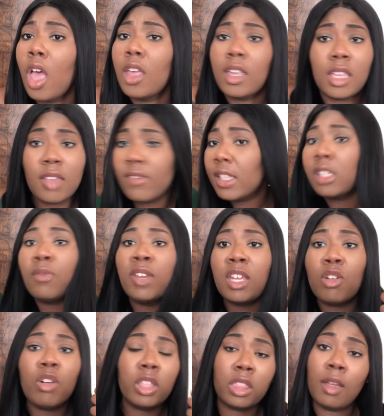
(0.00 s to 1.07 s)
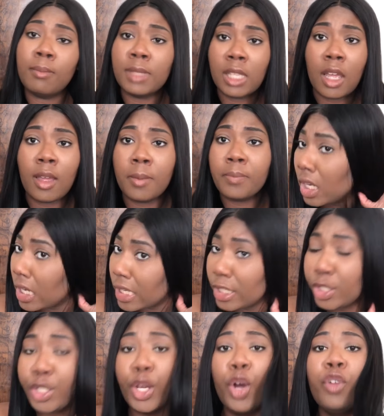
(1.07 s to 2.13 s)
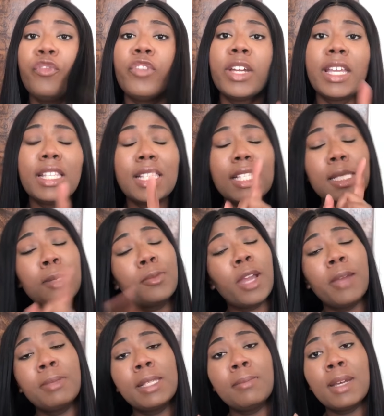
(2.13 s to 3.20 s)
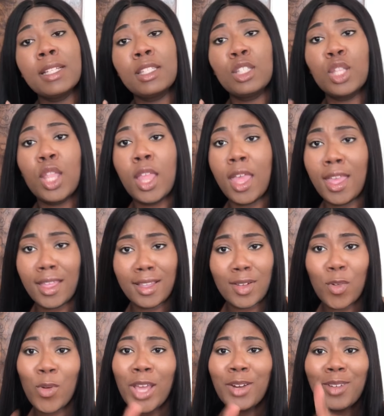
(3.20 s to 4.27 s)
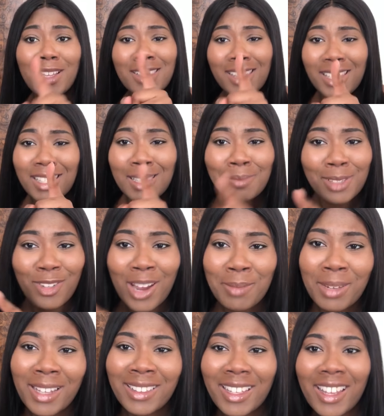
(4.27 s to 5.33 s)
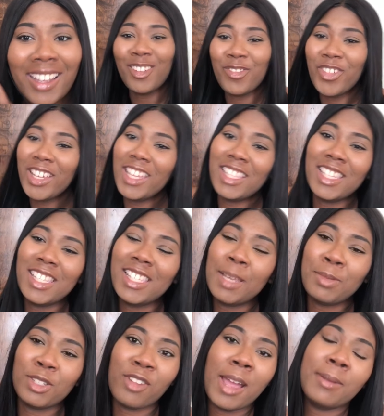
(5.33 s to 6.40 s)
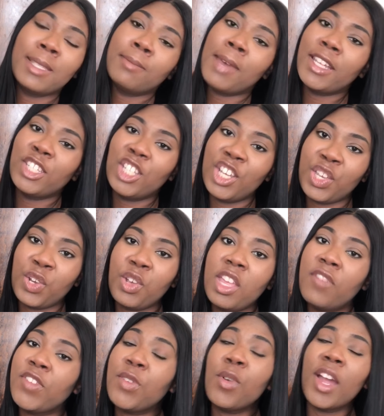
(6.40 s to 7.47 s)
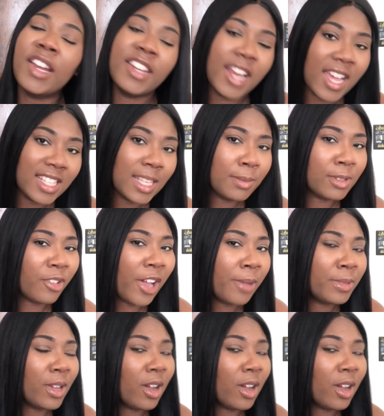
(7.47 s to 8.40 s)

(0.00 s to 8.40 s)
give this video a thumbs up. And don't forget to subscribe to my... Why do I say subscribe like that? Don't forget to subscribe to my channel if you are not subscribed